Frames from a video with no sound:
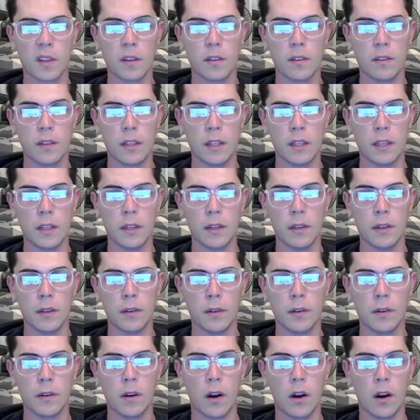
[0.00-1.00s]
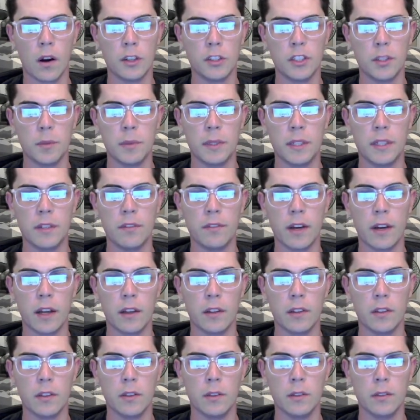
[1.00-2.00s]
the RGB
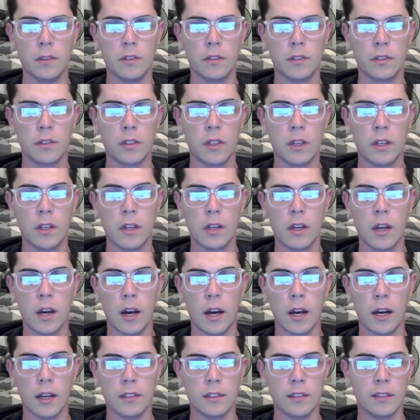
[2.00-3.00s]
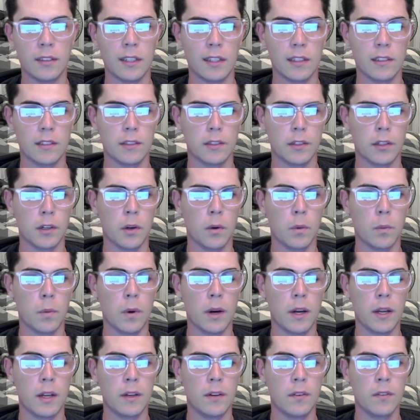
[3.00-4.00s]
values to take a 0,
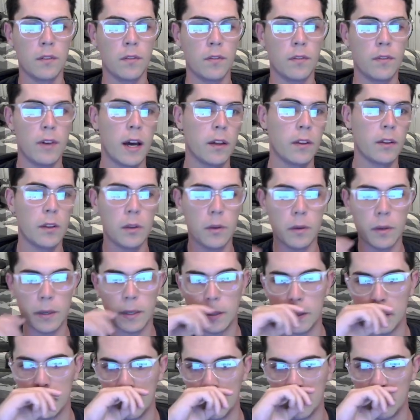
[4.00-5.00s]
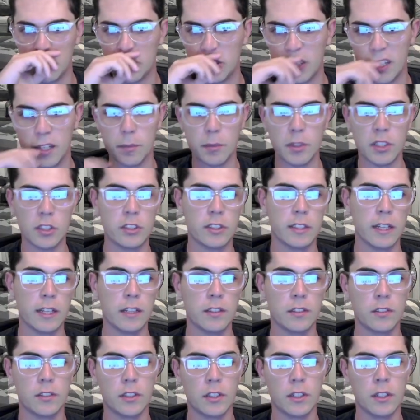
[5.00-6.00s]
1 value in each image
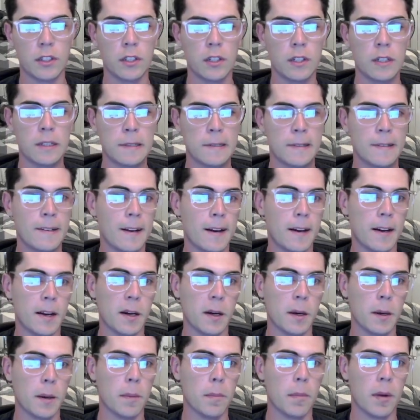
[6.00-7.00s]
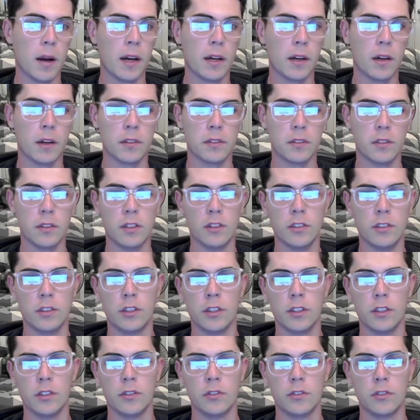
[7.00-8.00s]
tensor, I also
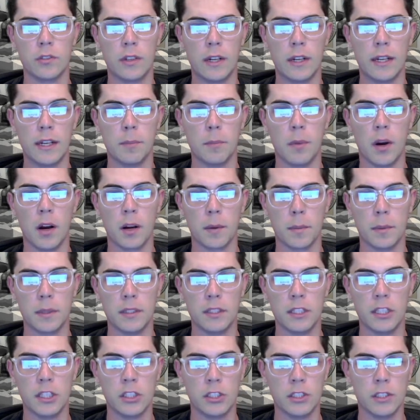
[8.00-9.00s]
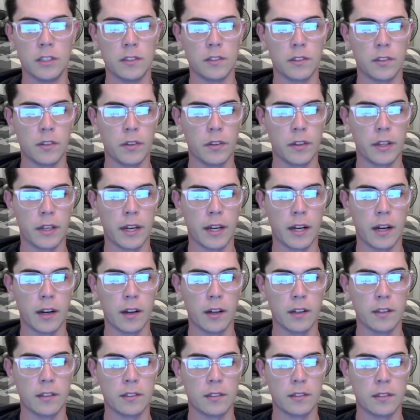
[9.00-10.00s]
introduced random augmentations through the
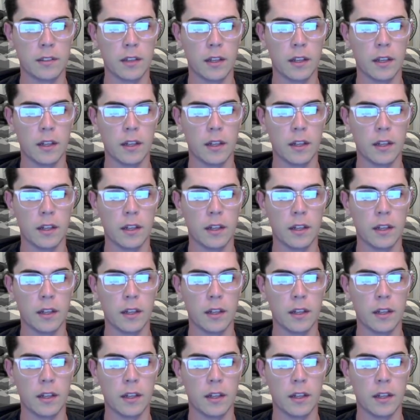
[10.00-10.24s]
Keras